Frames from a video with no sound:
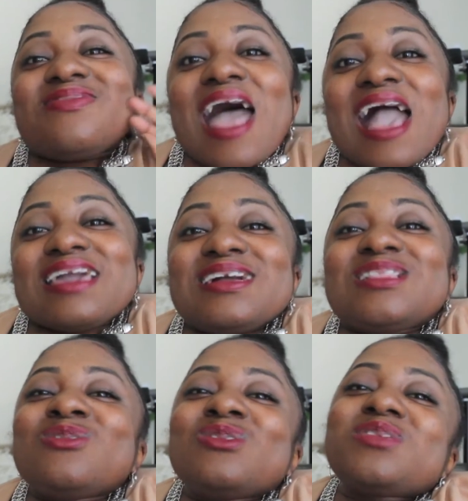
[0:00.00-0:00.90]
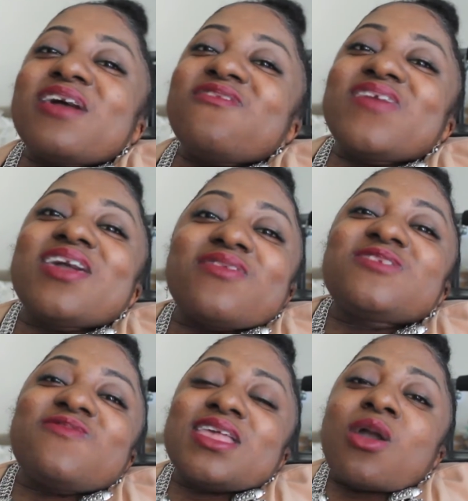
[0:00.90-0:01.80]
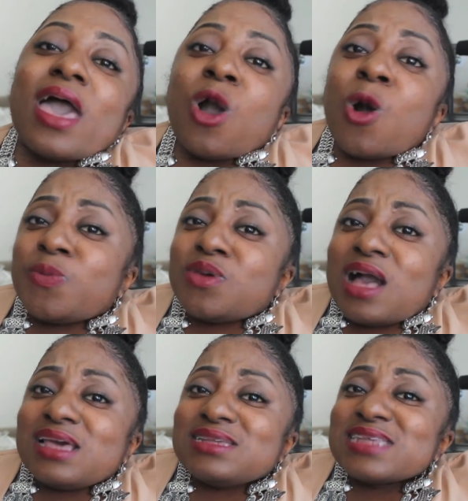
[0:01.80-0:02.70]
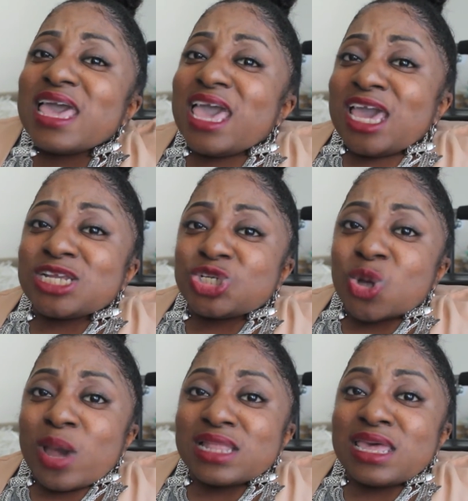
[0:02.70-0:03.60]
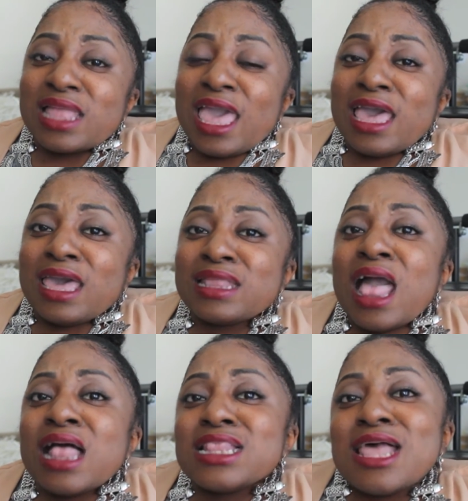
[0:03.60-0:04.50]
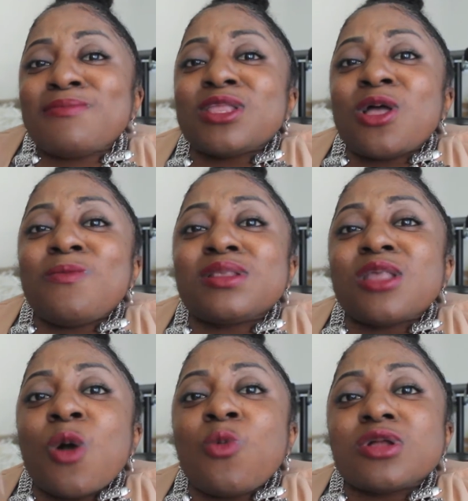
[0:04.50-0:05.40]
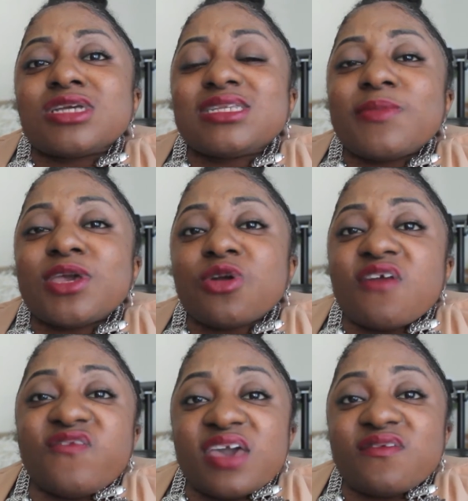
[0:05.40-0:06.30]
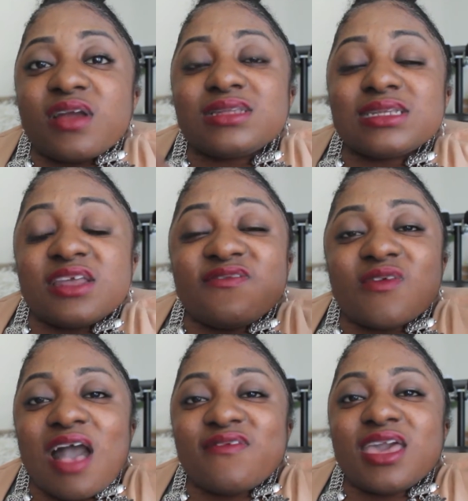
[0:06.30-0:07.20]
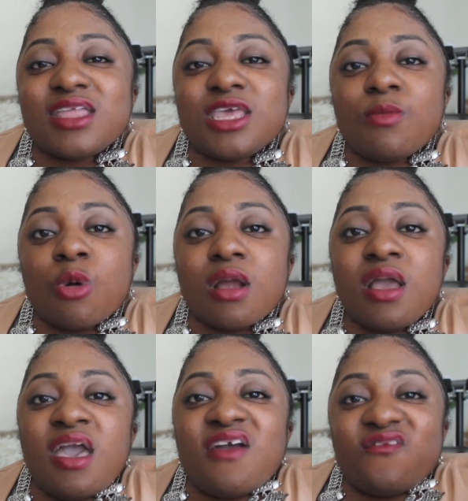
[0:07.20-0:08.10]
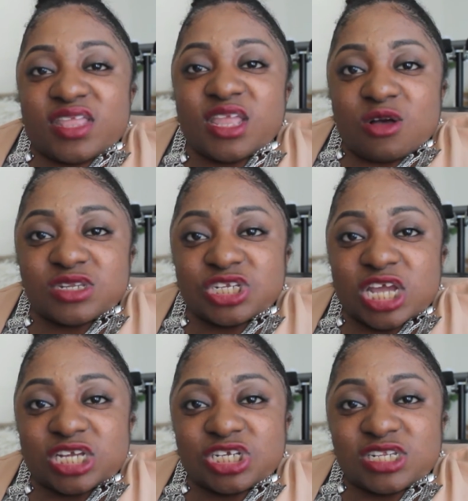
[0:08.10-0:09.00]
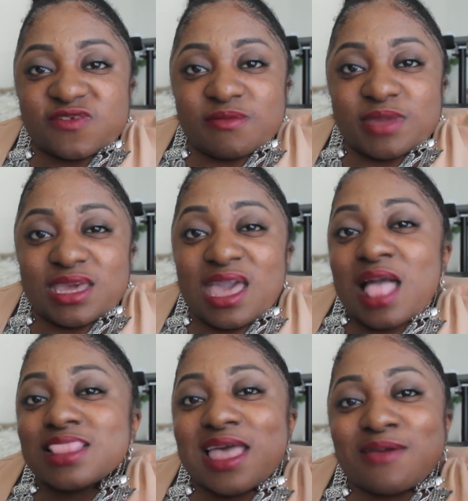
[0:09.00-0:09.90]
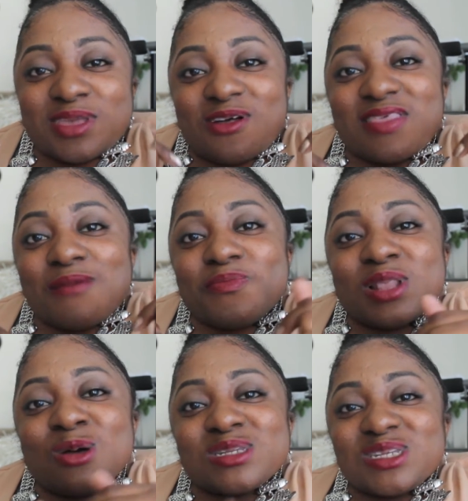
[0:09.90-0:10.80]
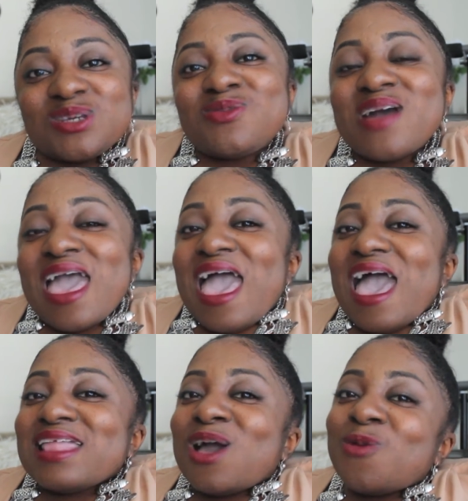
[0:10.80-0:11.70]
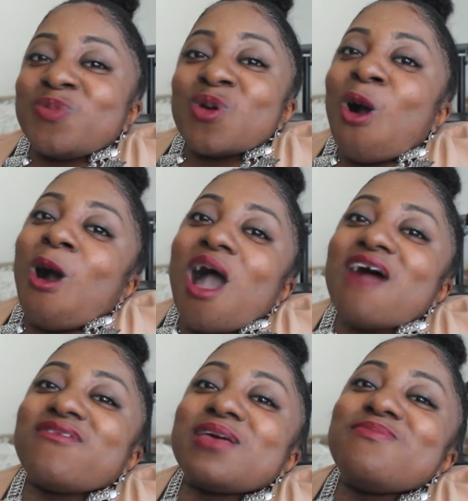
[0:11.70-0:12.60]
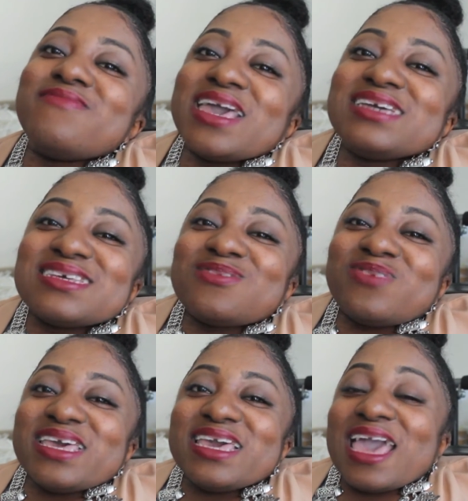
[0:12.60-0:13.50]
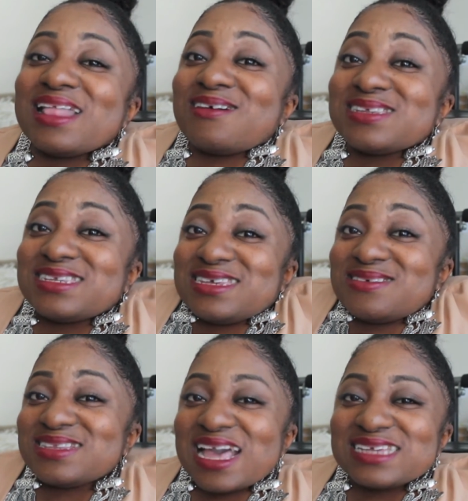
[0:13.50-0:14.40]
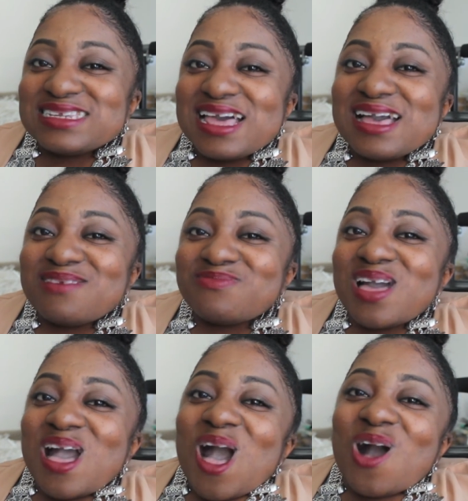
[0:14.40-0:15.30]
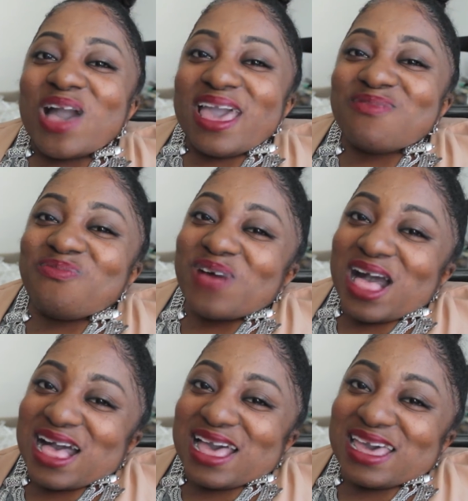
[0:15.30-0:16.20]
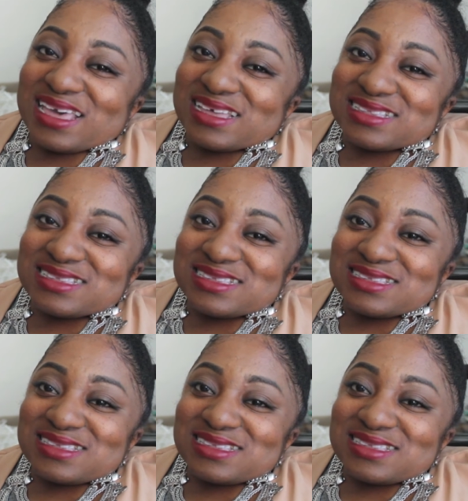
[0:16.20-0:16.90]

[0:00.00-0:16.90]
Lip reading: that concludes my favorites video. I hope you guys enjoyed it, and let me know below what are some of your favorites, and if you have any more video suggestions for me, let me know that below too. And I hope you all have an amazing week, and I'll see you next time. Okay, bye.